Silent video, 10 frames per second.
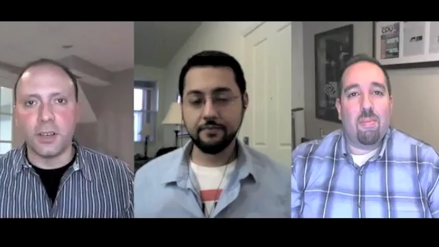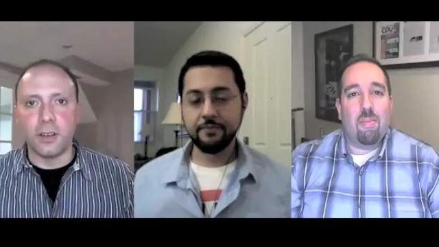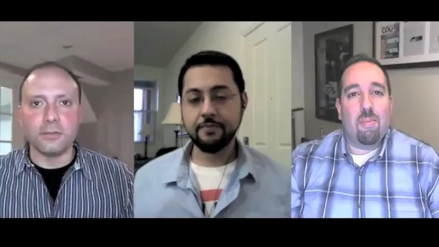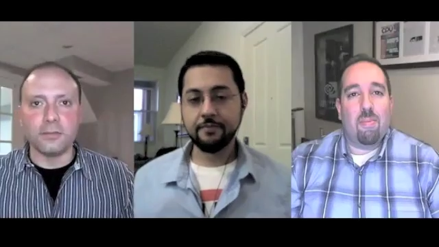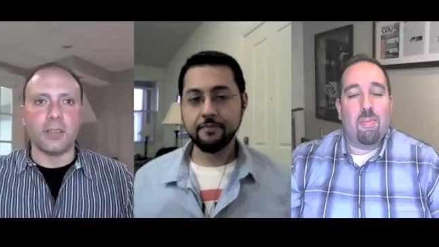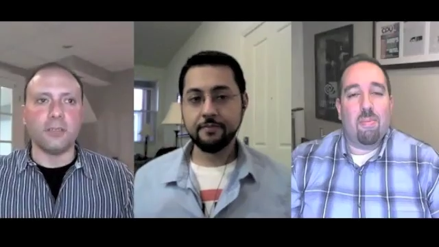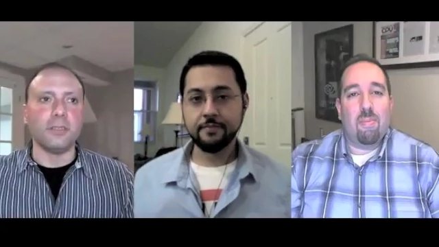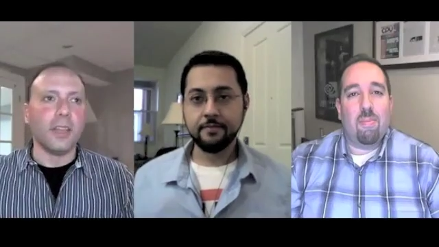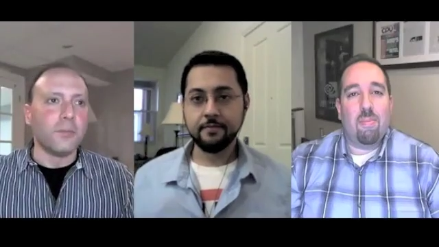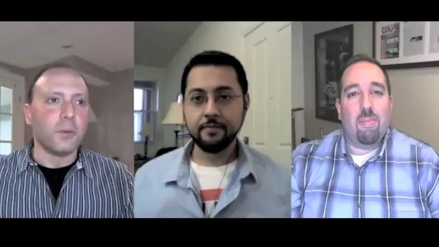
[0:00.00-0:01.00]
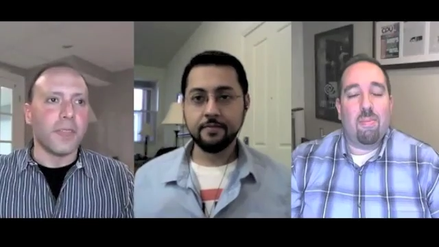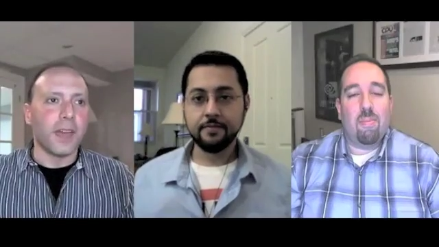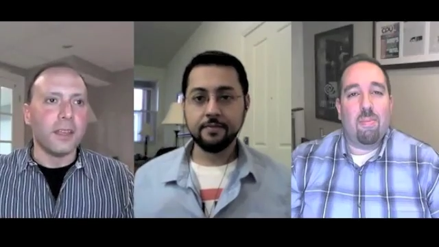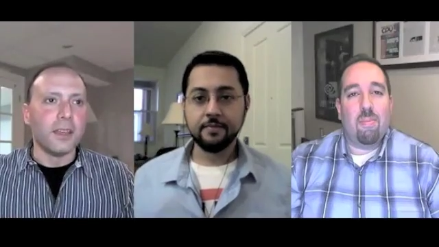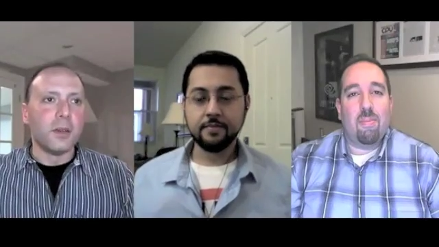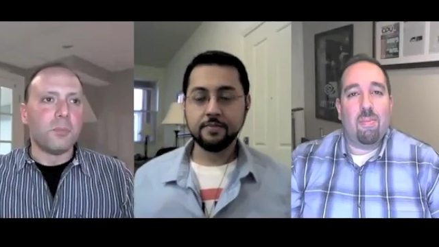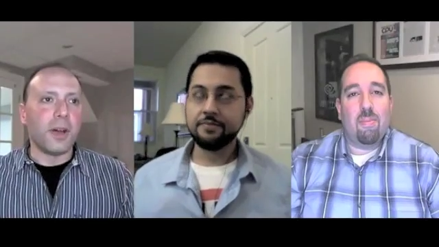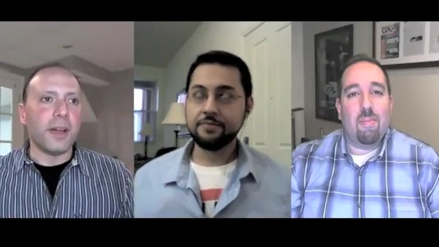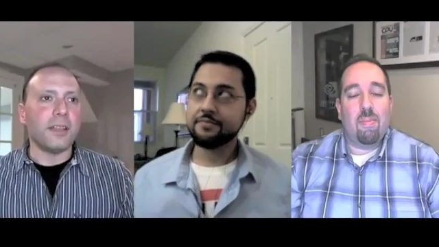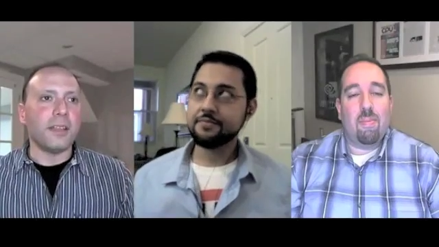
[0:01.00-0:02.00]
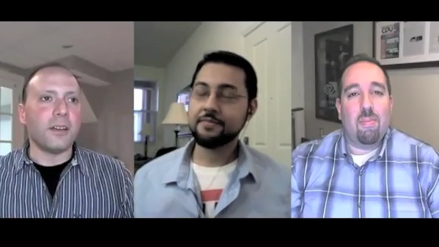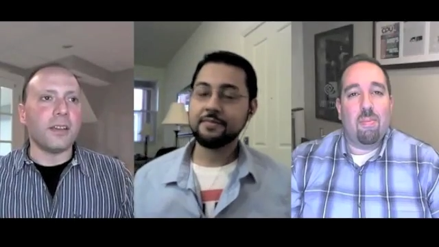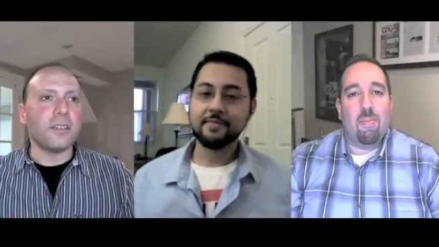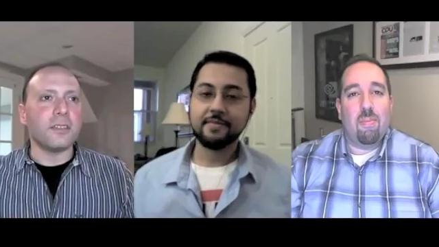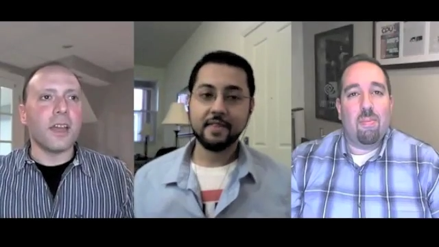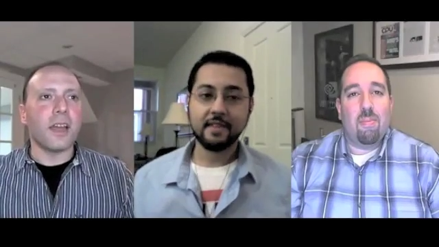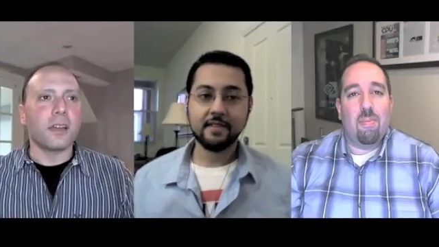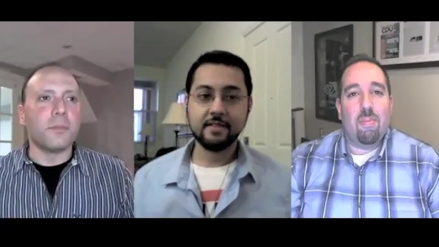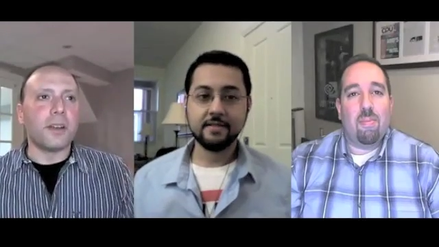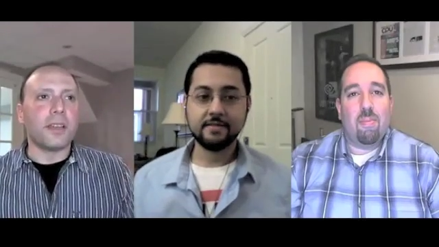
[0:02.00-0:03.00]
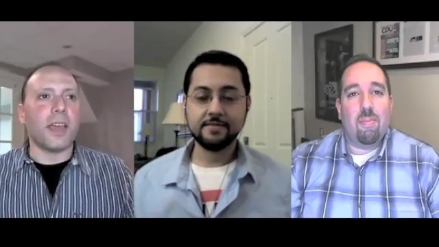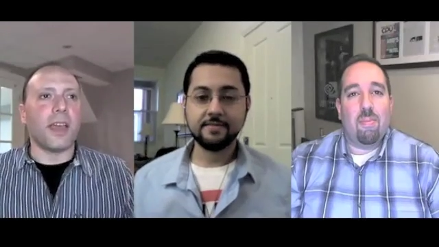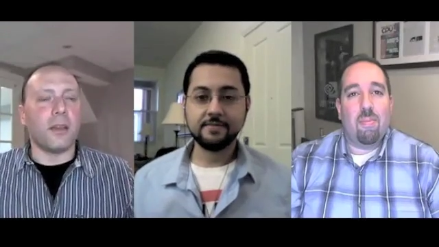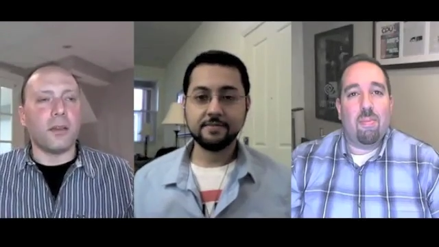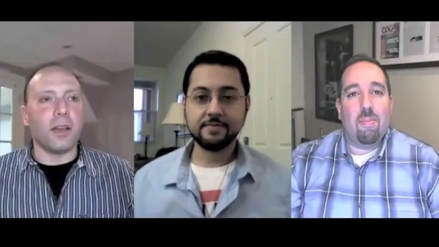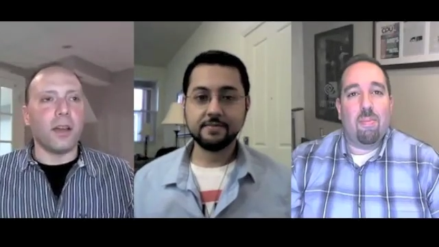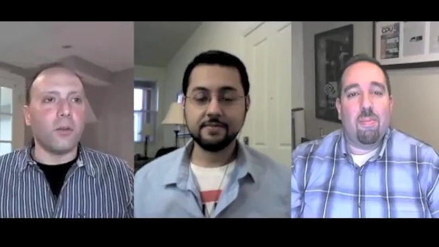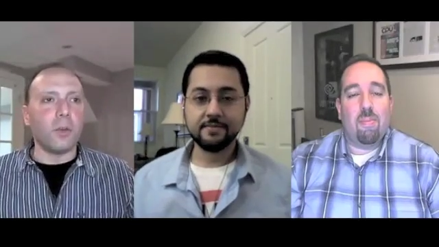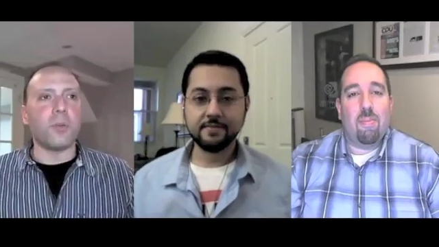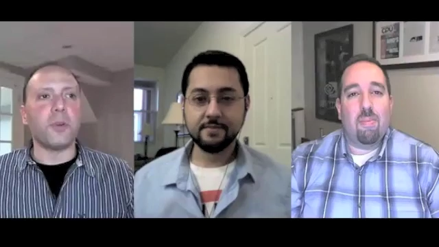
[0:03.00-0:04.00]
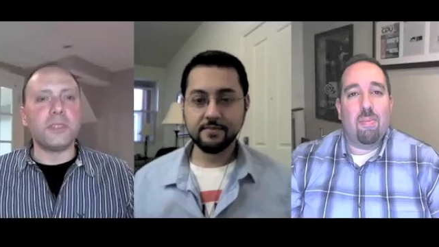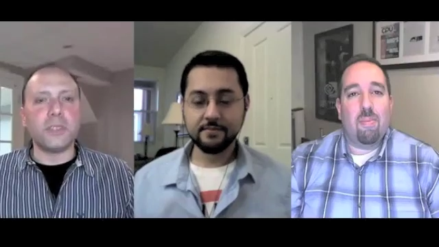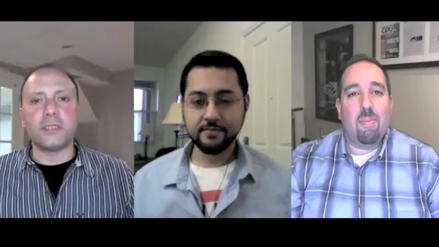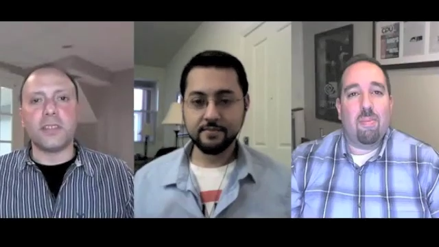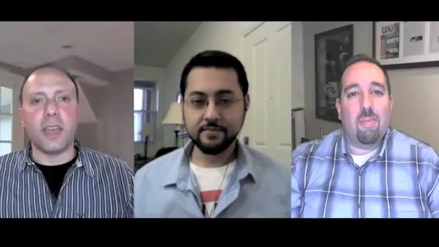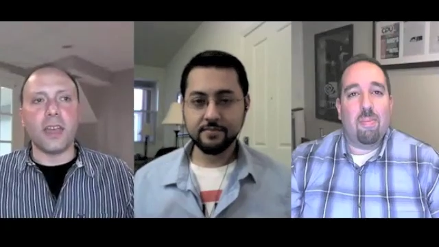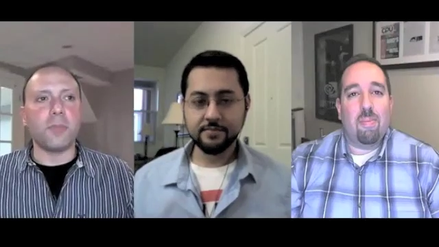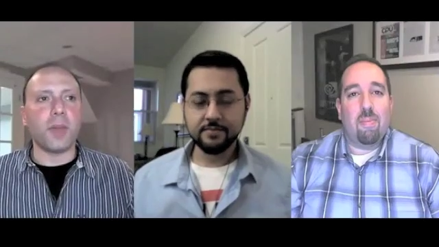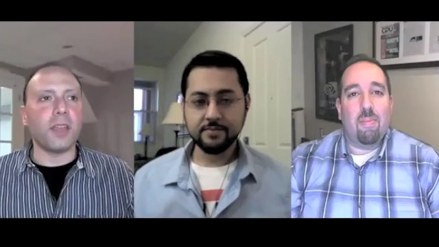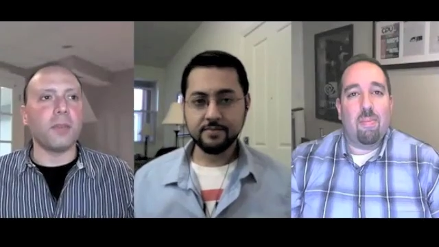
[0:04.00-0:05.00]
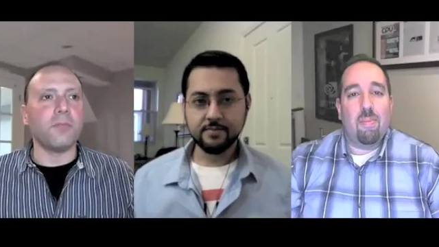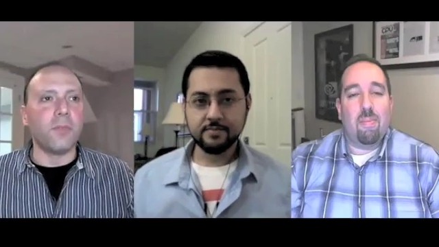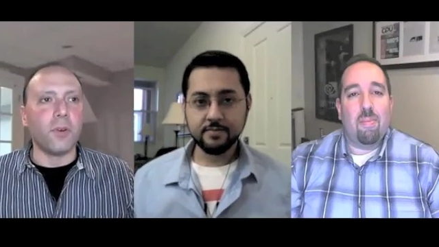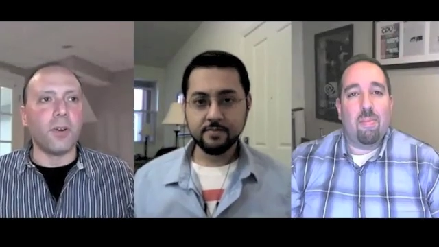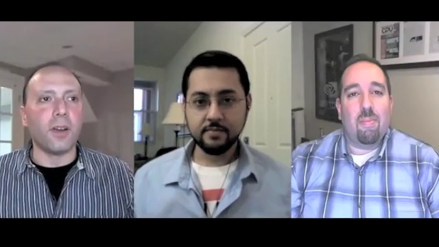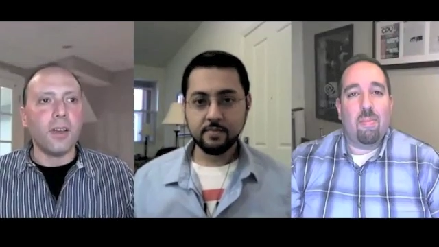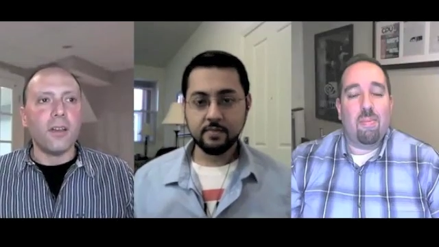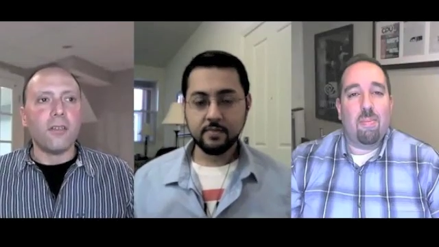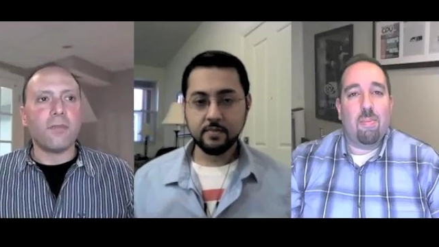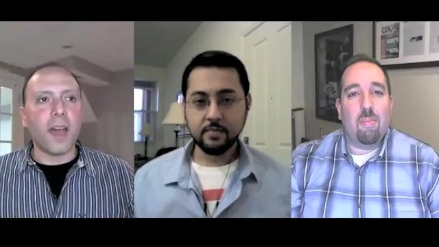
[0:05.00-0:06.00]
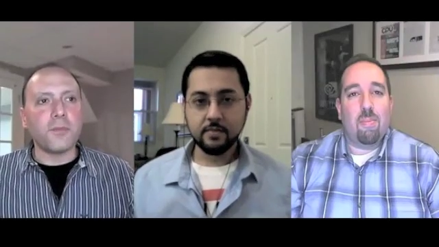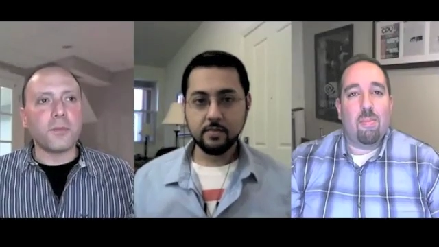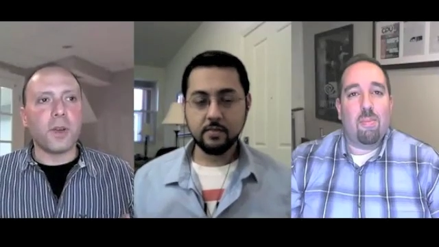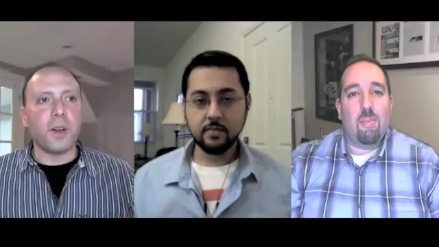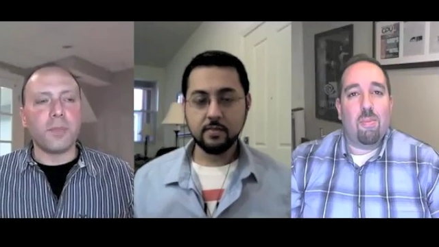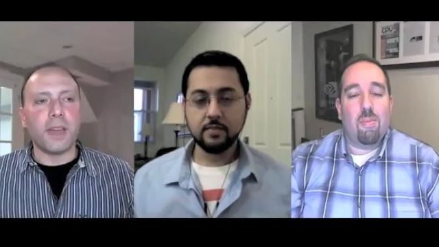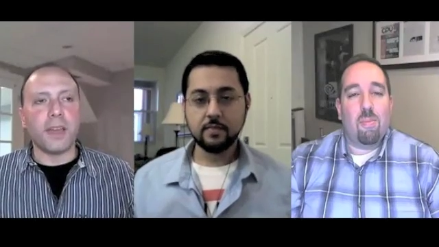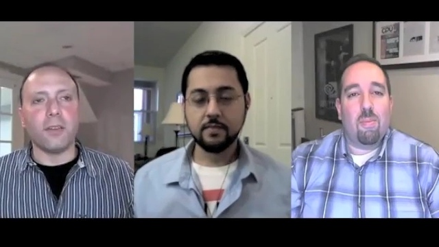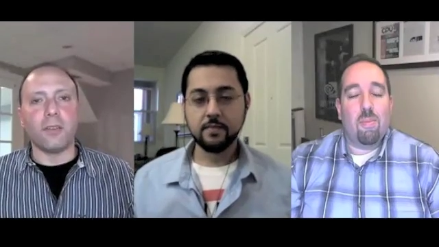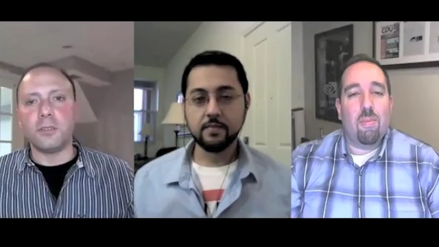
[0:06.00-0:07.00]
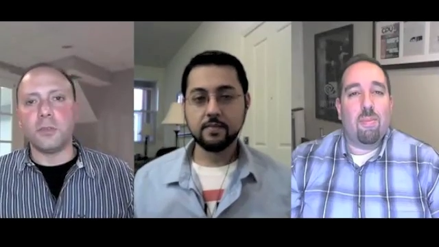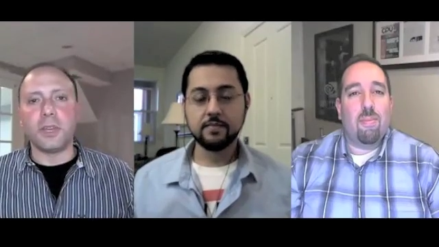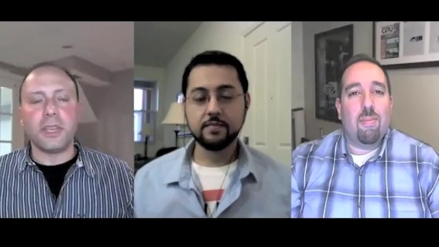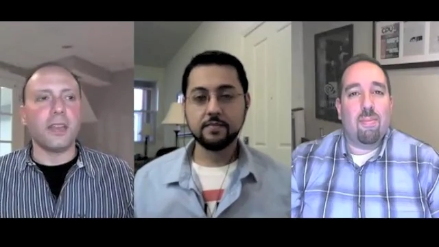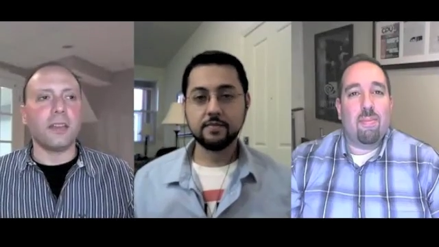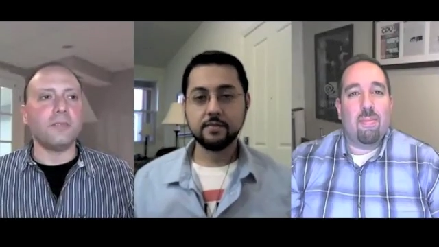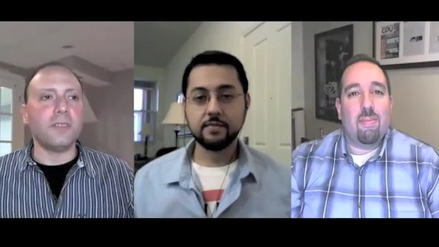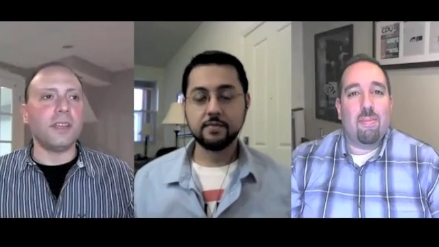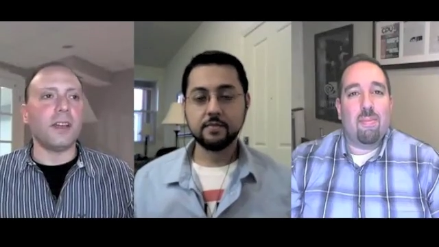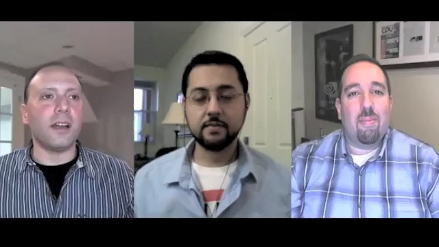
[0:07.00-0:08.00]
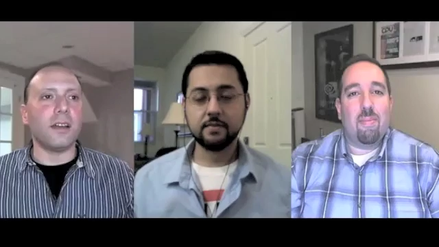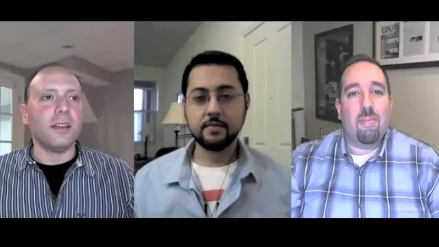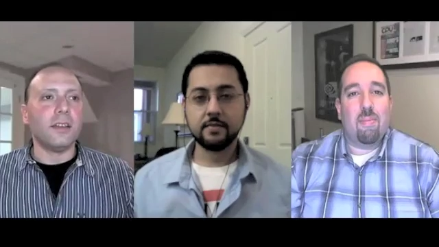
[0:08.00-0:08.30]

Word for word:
Speaker 1: so you know, live with it. But, you know, you're talking about, again, a, a one point six gig Pentium four, five twelve meg to a gig of D D R